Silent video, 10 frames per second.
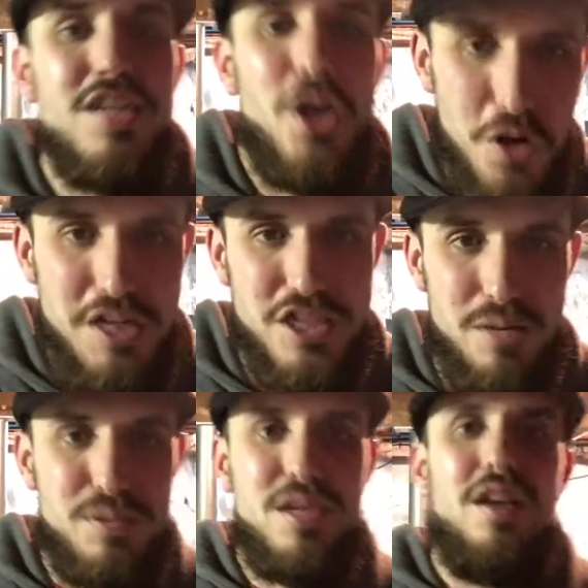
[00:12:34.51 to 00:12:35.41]
Yogurt
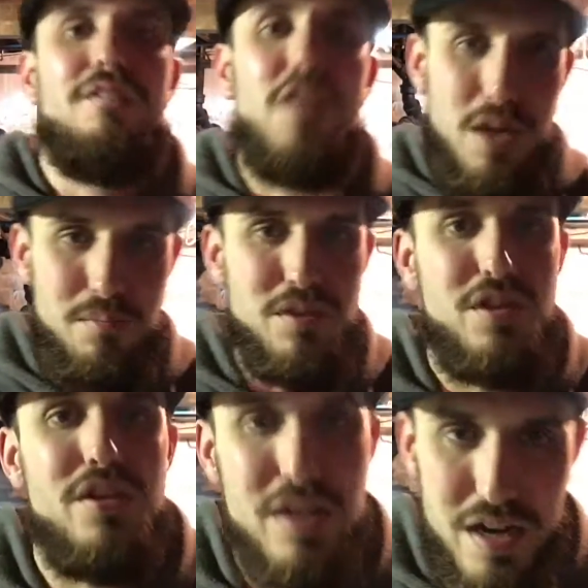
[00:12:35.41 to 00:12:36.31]
chips, feed them
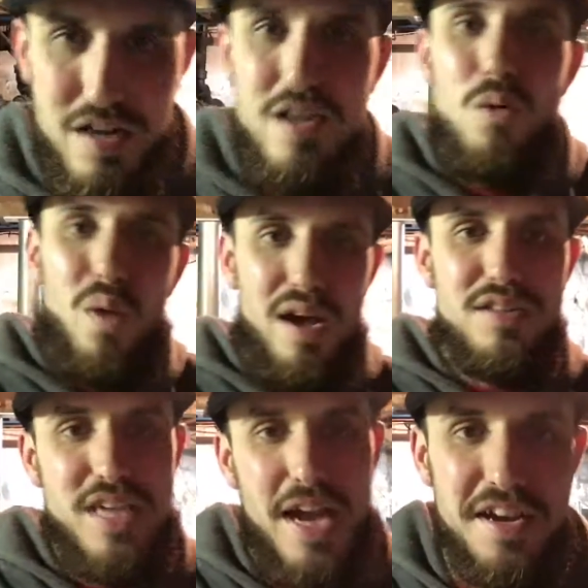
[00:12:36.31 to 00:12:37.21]
to your
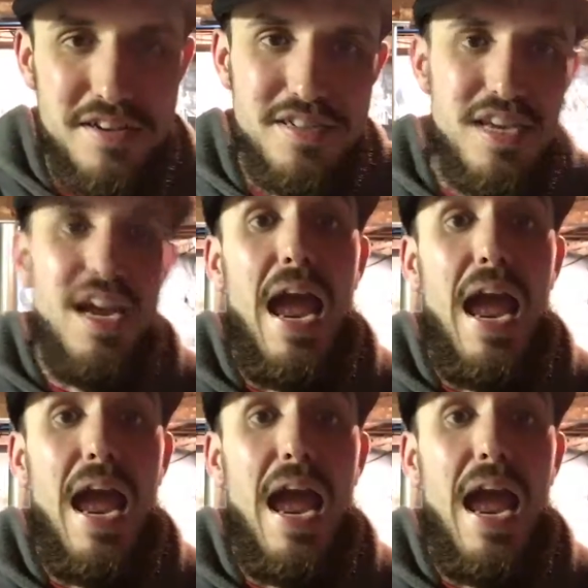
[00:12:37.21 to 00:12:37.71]
wild tigers,